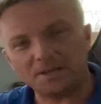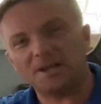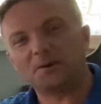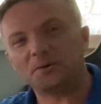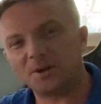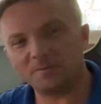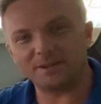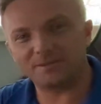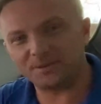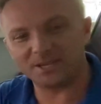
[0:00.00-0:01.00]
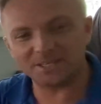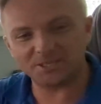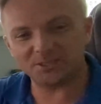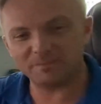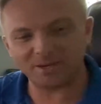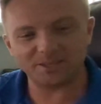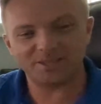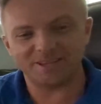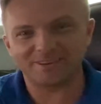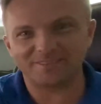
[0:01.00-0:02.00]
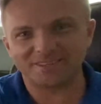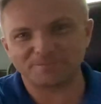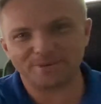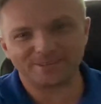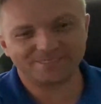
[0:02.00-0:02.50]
I don't know how many of you guys actually made it to the end of this, but